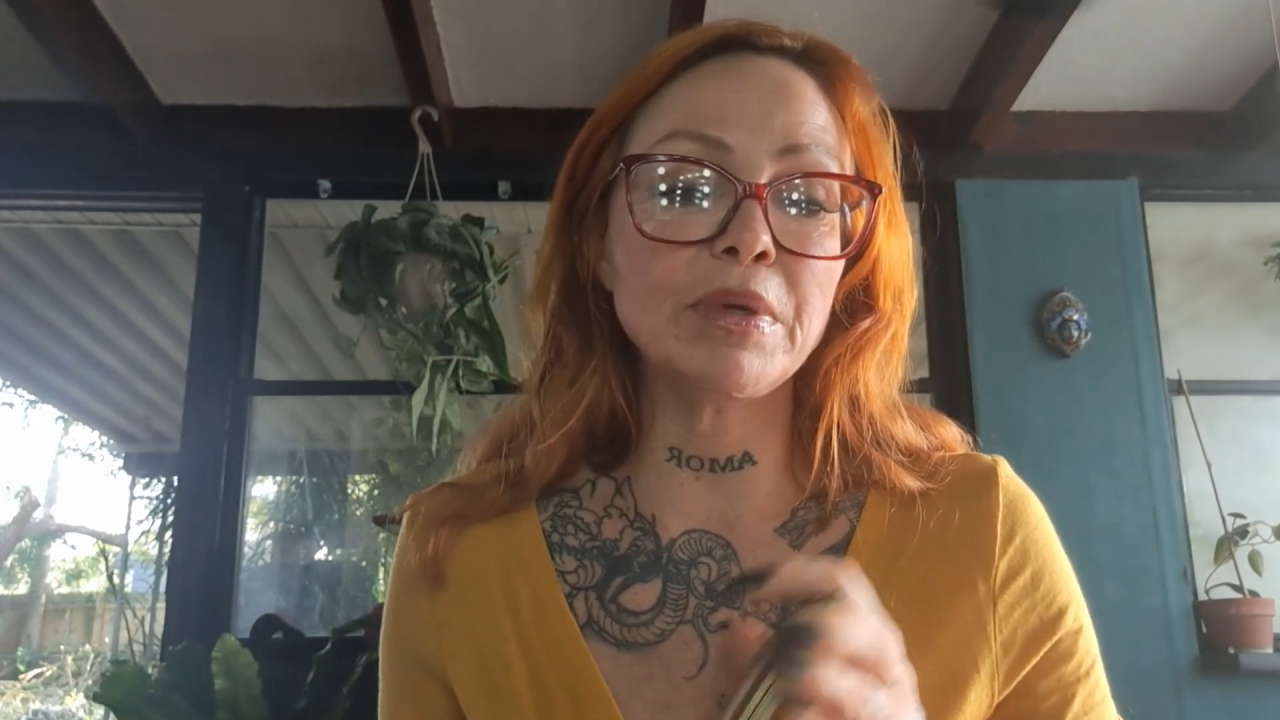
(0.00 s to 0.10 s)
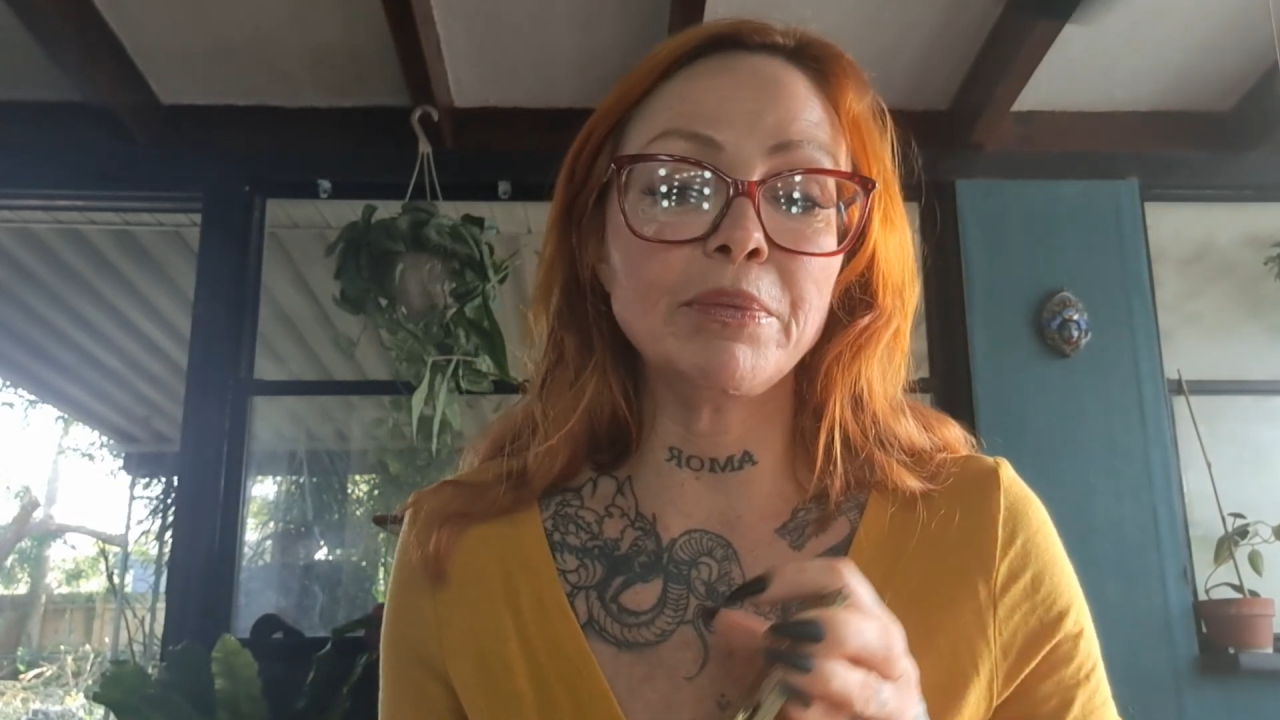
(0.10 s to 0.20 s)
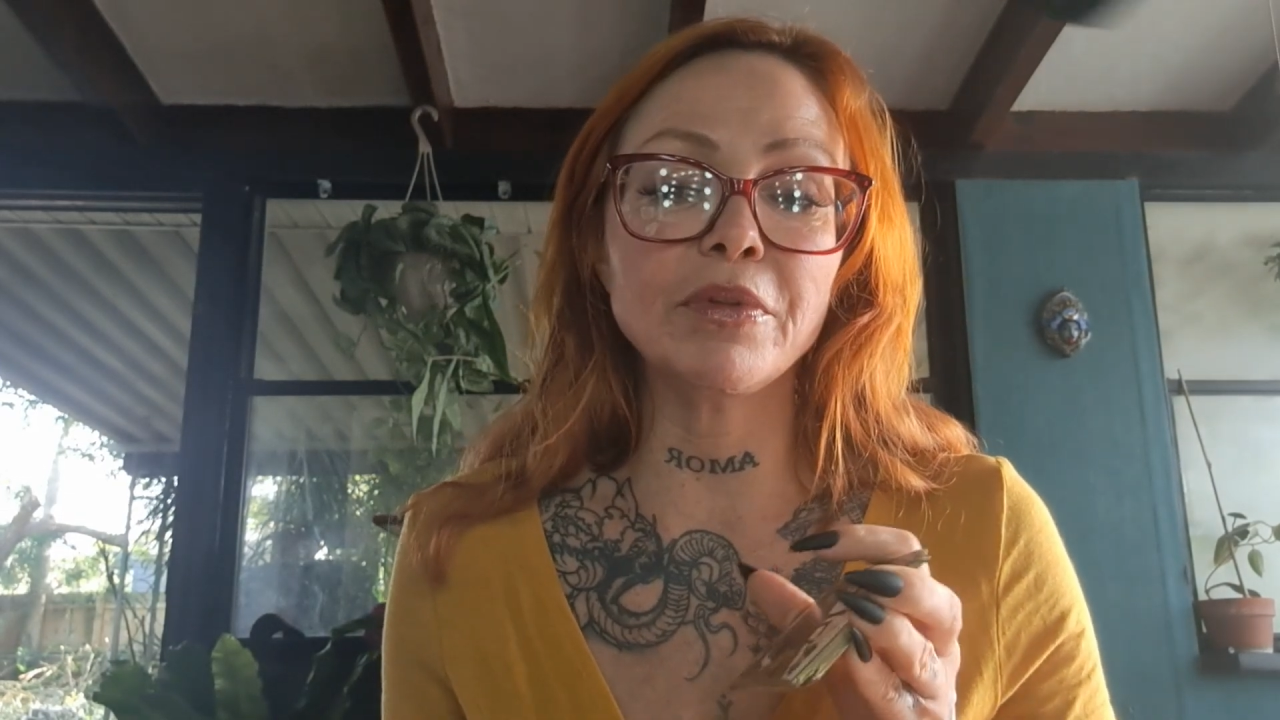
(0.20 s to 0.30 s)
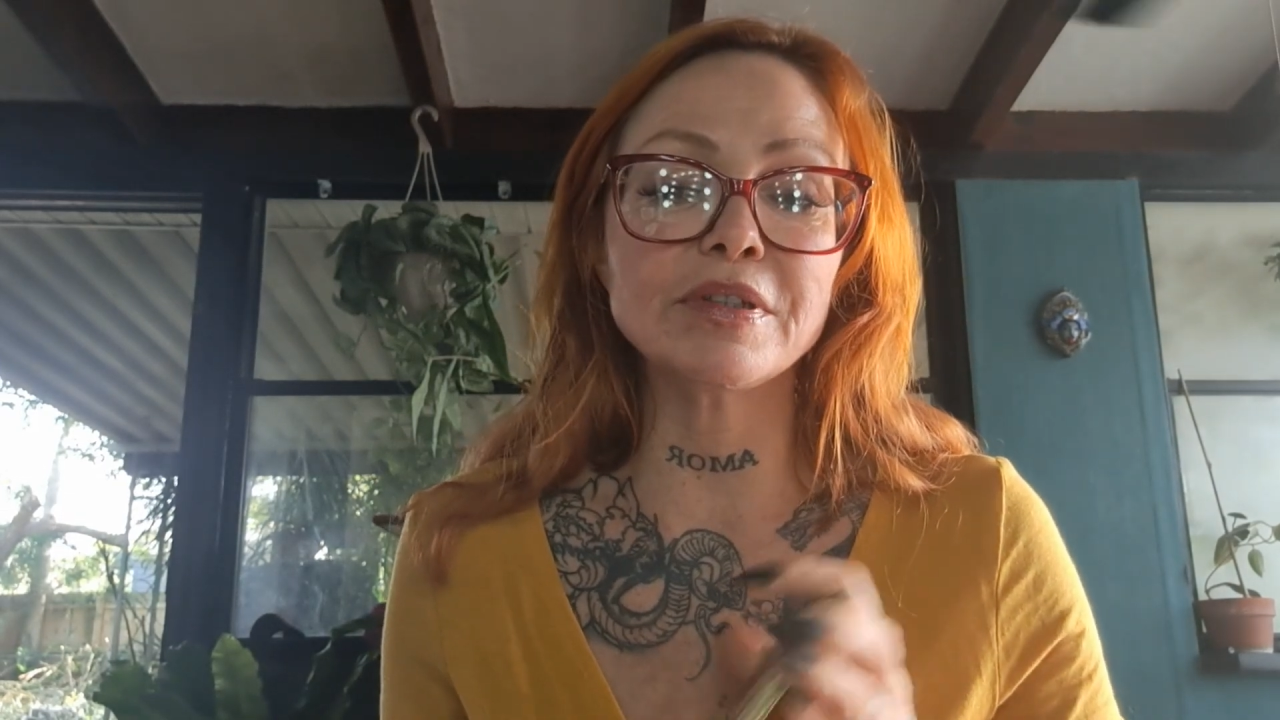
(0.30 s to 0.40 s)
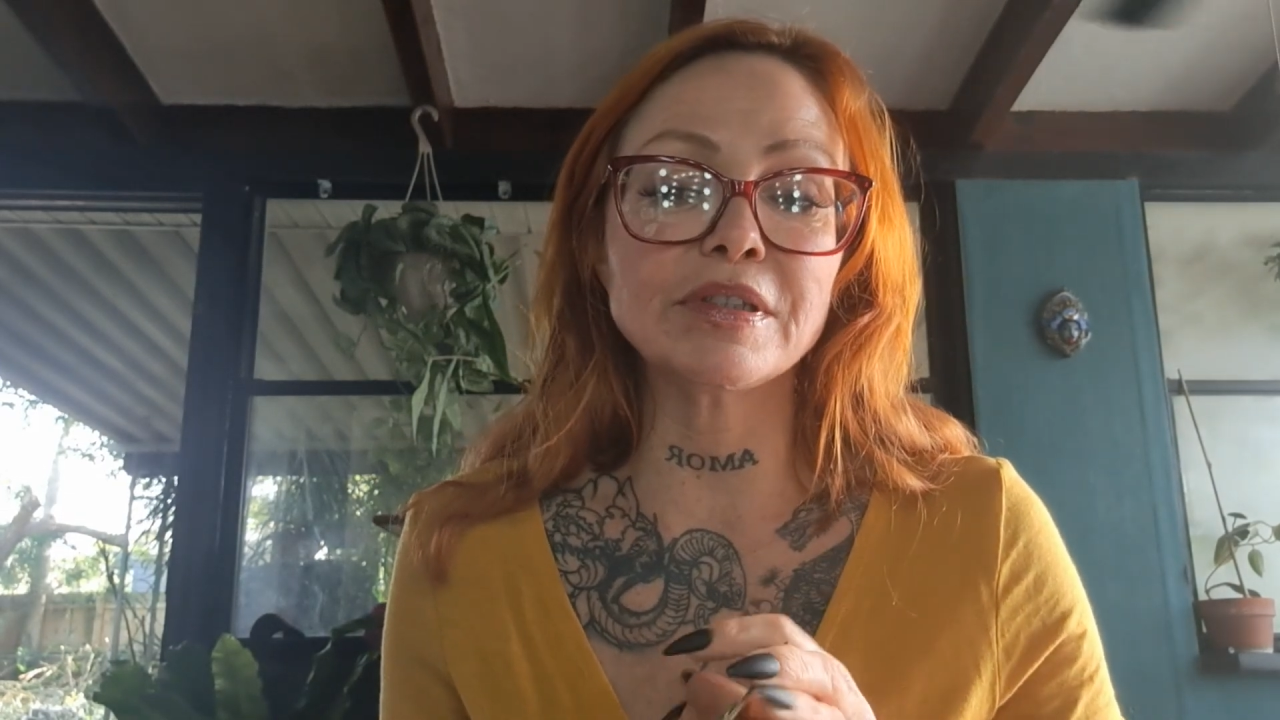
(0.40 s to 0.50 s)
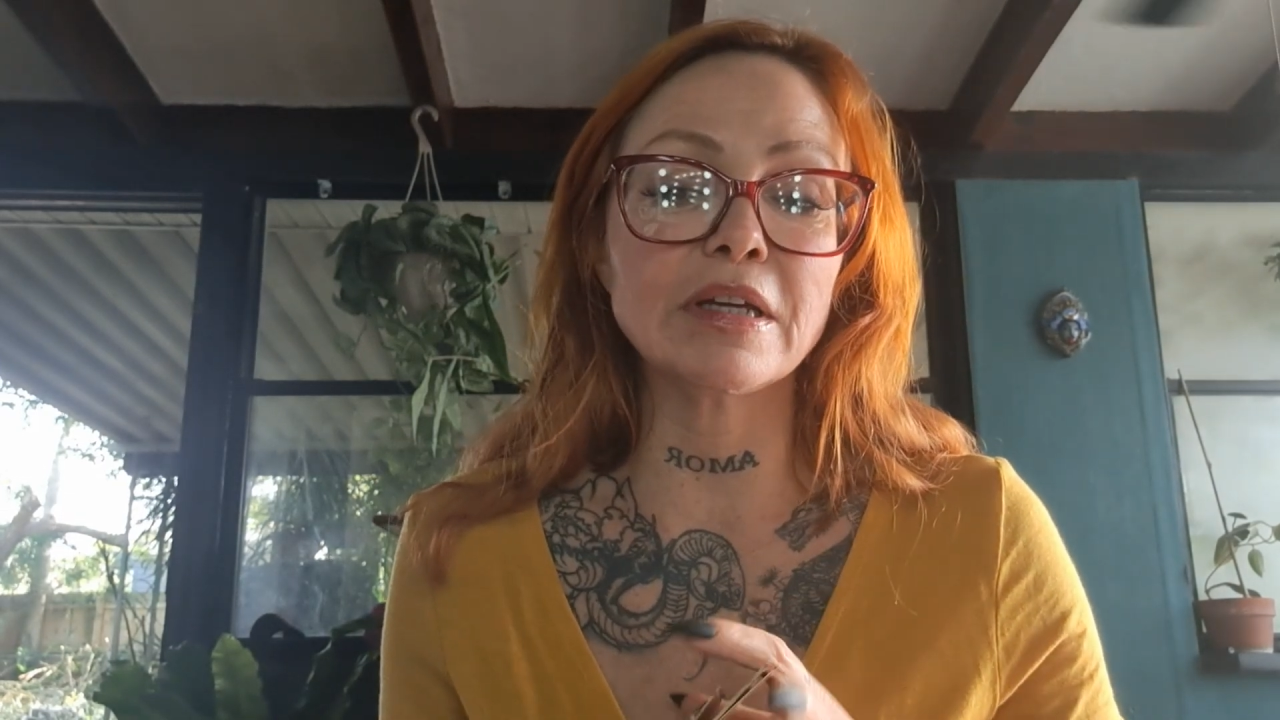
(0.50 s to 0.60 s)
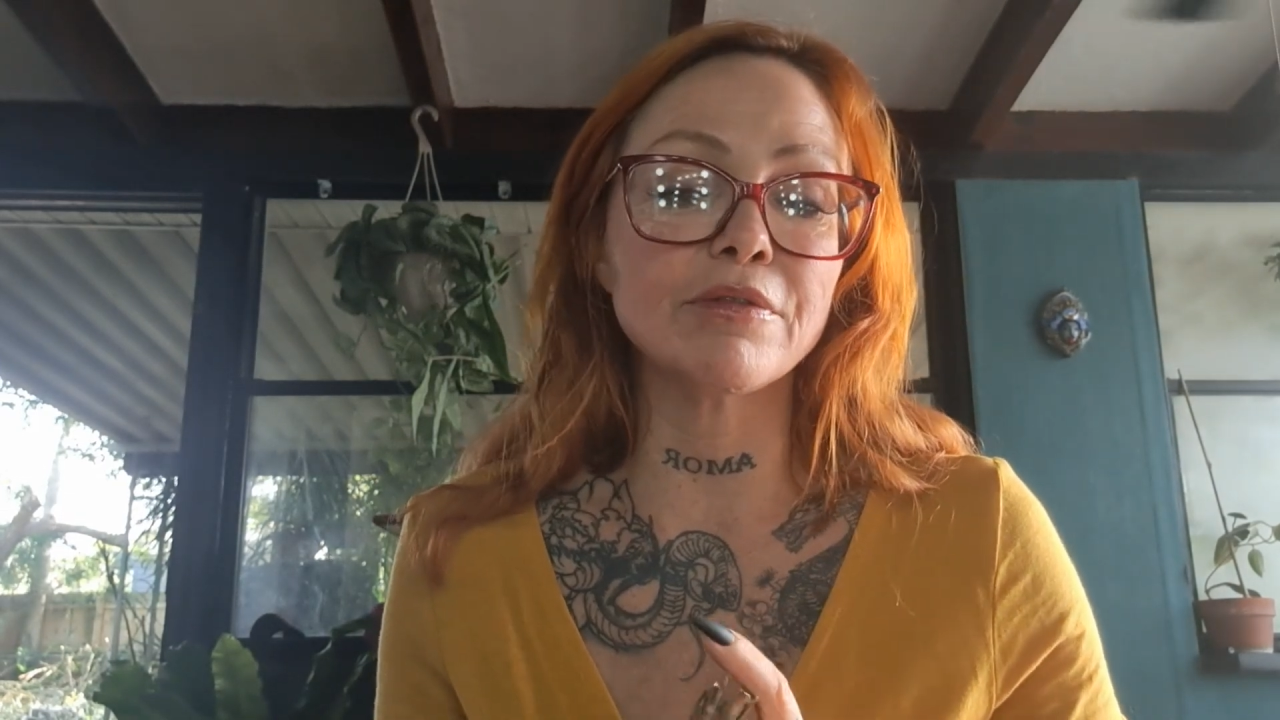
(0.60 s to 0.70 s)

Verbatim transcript: people this is going